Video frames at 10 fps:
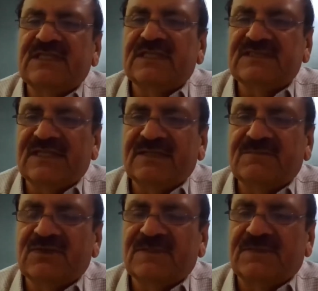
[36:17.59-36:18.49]
They decide
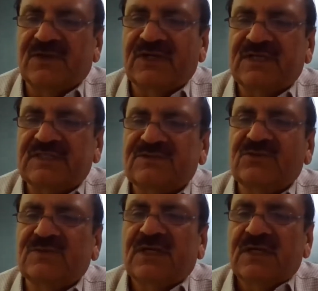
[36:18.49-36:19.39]
about the priorities.
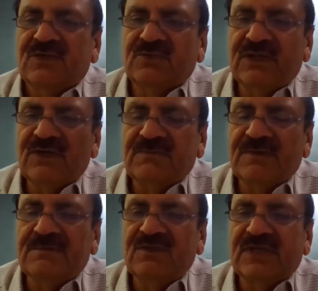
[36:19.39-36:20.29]
You may not be
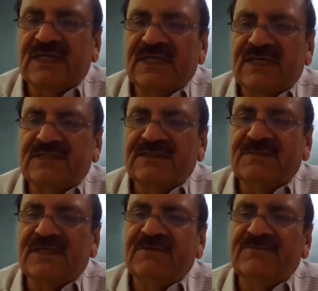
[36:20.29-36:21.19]
able to get attention,
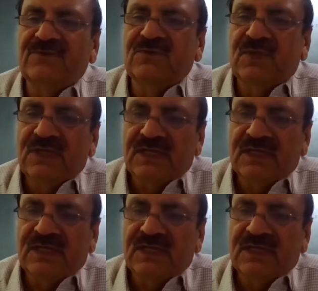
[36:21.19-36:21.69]
but if you